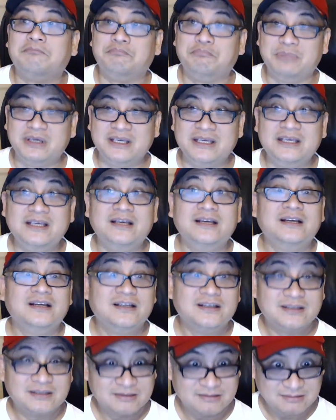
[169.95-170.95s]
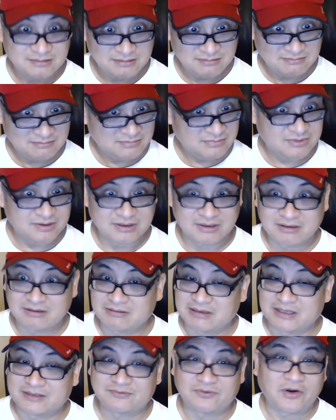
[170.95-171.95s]
B,
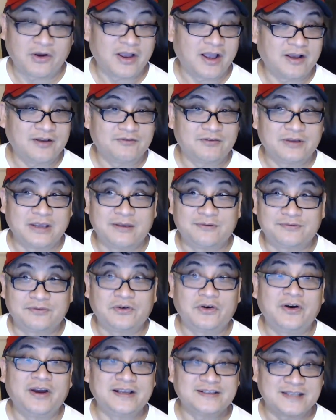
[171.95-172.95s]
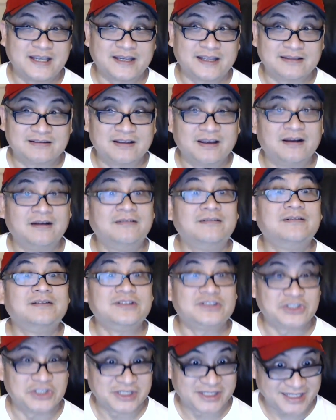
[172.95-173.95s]
as far as I can tell,
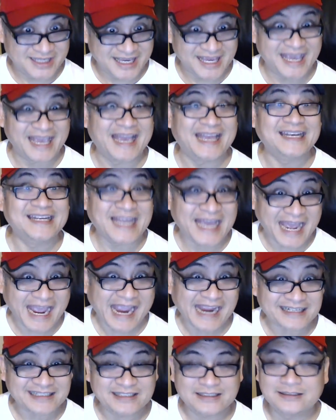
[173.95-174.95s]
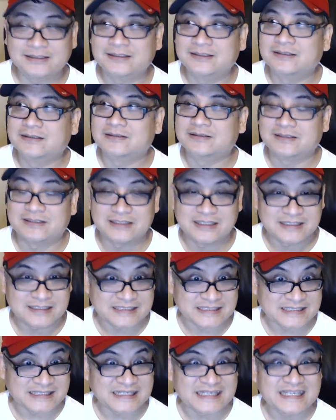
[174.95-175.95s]
she can act.
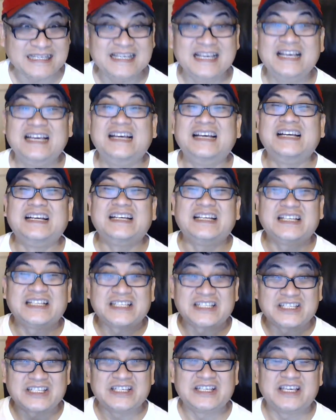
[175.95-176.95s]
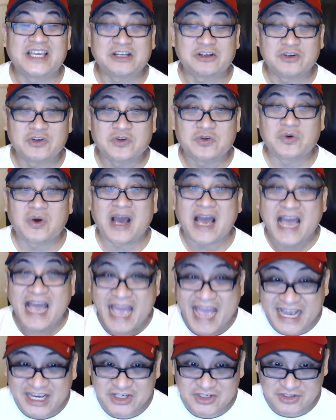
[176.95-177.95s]
C, she can do
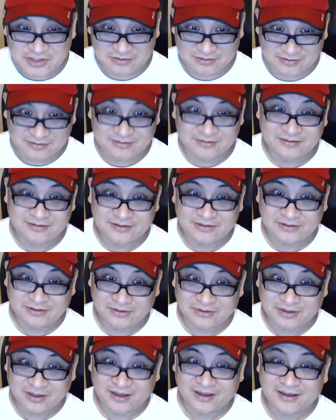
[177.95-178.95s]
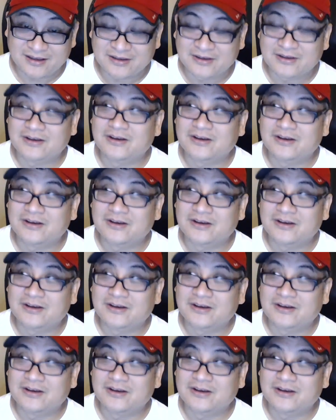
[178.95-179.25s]
action. Okay?